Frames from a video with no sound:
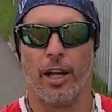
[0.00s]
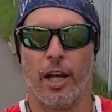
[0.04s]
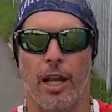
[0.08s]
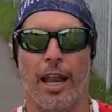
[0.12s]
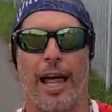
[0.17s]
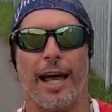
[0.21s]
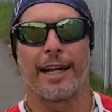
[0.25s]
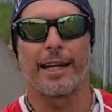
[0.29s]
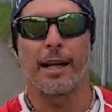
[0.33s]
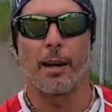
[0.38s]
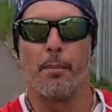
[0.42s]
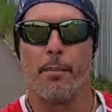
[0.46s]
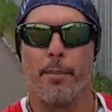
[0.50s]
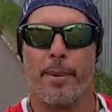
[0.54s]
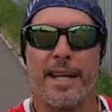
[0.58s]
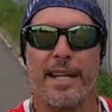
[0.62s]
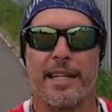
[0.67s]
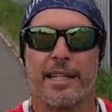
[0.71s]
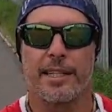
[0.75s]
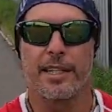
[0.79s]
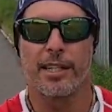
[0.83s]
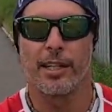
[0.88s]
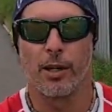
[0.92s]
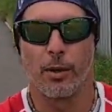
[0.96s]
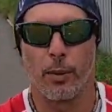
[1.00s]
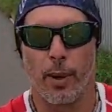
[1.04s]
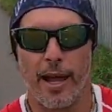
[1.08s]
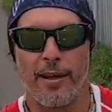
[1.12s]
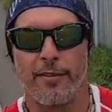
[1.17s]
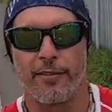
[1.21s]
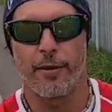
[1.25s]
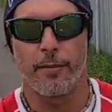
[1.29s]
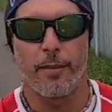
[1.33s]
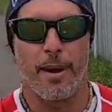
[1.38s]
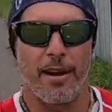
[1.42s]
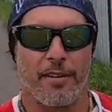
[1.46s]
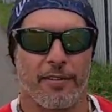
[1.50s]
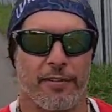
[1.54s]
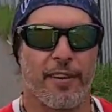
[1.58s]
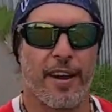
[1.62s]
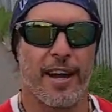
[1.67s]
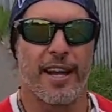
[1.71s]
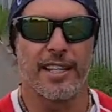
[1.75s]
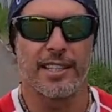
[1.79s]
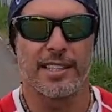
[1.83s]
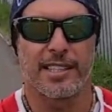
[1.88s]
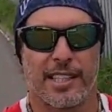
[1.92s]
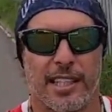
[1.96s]
like a meter away from my
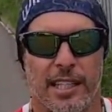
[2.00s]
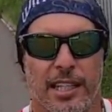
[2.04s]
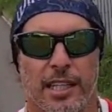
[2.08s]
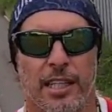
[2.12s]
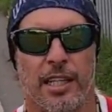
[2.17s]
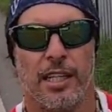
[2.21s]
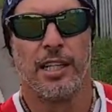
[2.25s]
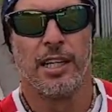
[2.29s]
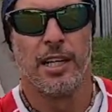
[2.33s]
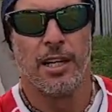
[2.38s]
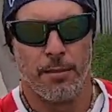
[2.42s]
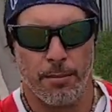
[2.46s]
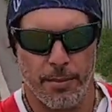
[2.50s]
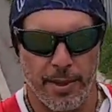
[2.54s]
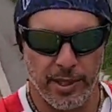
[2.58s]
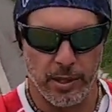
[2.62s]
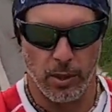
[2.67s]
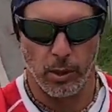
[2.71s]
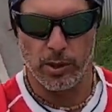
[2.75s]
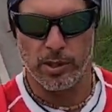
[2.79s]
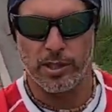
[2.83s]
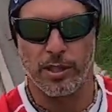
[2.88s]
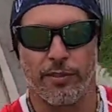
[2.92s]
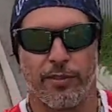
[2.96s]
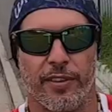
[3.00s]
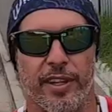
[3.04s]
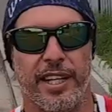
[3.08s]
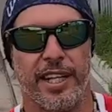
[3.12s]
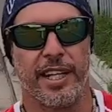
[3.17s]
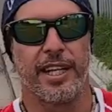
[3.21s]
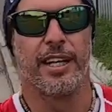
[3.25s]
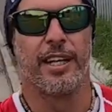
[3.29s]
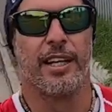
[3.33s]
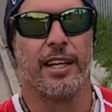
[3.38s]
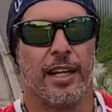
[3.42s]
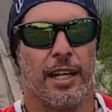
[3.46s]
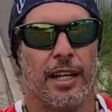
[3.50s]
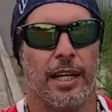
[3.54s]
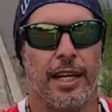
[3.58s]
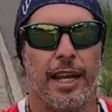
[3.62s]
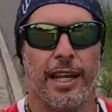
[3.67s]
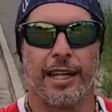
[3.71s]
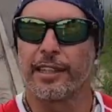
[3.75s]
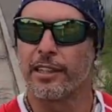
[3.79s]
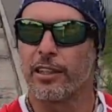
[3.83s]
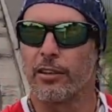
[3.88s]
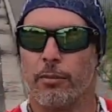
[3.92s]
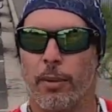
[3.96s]
face because of the
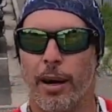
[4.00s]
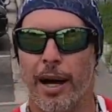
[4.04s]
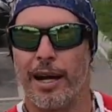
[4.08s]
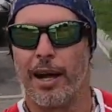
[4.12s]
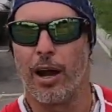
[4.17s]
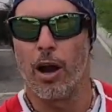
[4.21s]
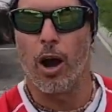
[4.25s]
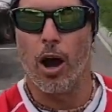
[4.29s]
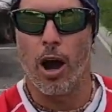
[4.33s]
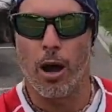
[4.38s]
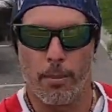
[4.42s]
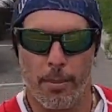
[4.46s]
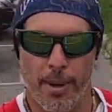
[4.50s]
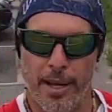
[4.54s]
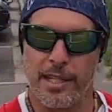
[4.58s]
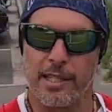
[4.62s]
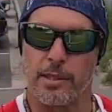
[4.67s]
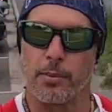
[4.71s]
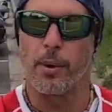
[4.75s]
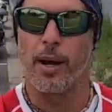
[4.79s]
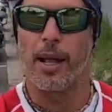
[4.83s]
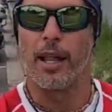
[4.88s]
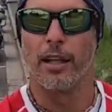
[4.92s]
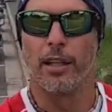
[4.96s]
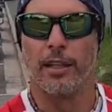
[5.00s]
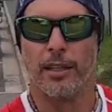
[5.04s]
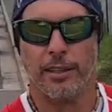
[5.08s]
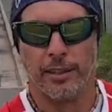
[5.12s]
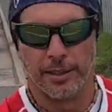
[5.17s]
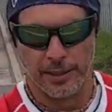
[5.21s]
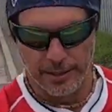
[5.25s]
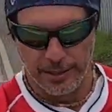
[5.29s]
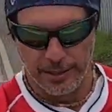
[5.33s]
length of my arm as well,